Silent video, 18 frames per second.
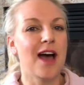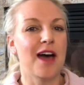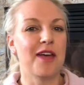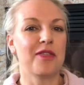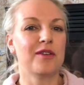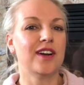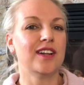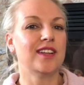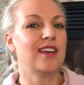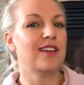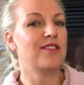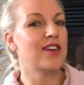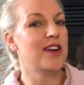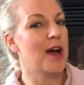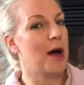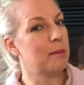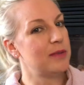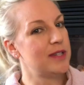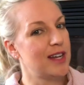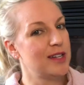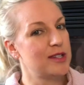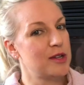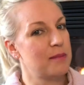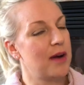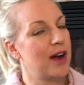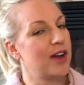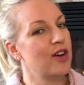I thought I'd give you an
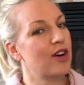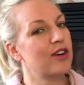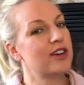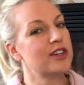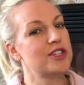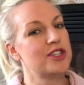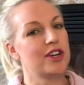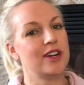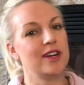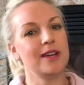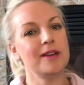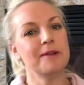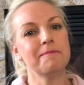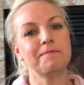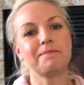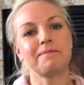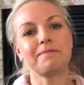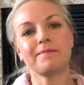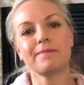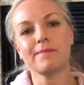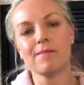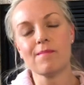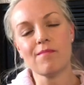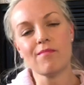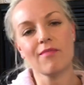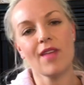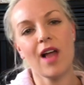update on my yoga journey.
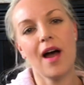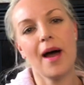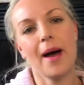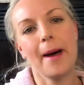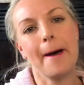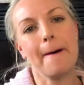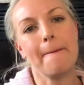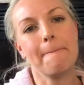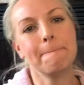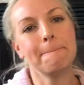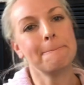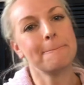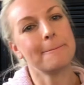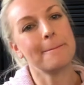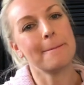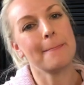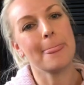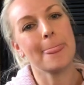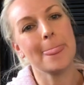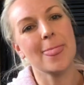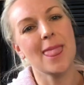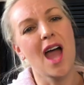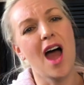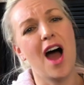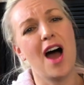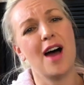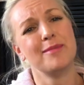I'm
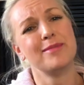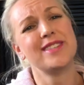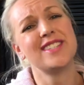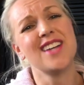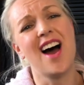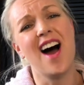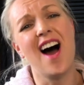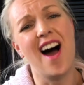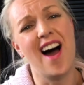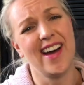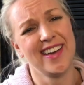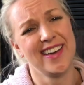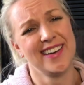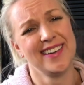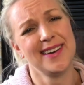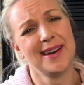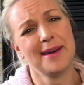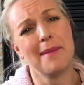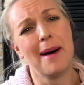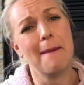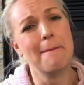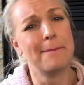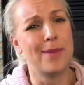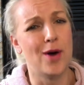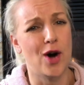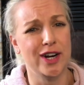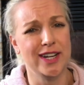tired and my
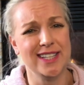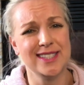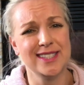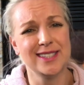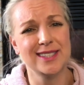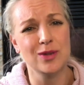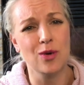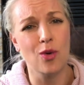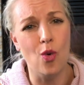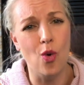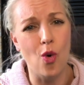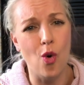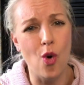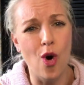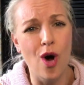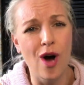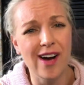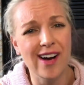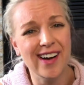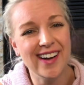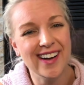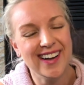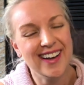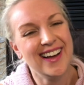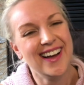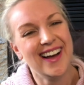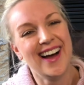body's sore,
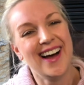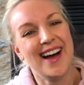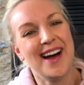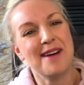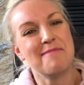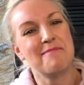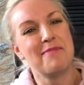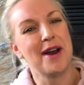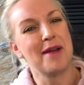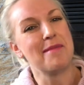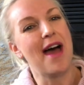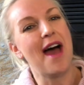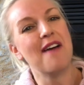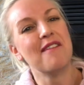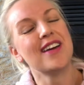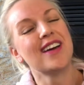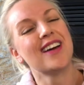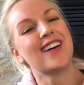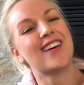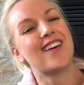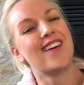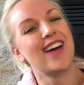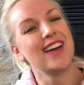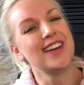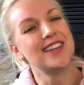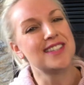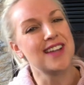but I'm having a
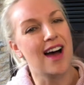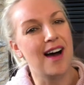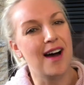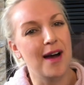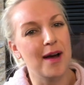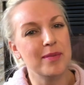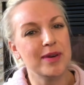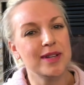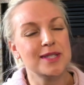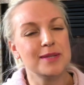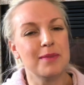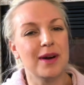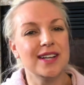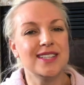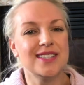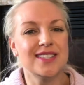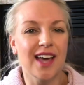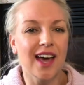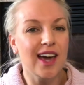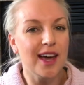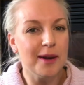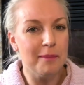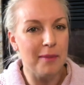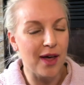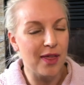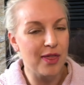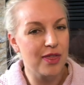great time. It's my
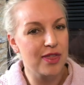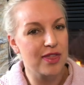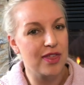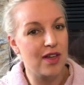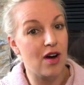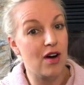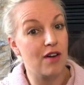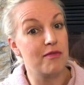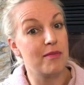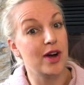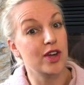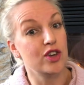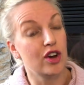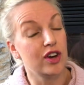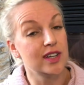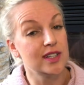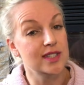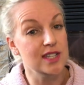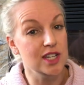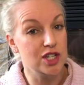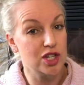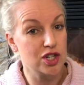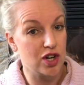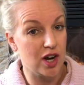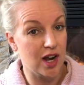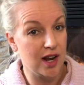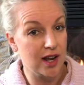second month of my yoga teacher
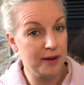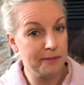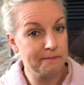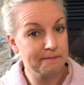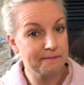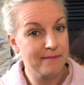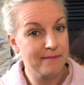training,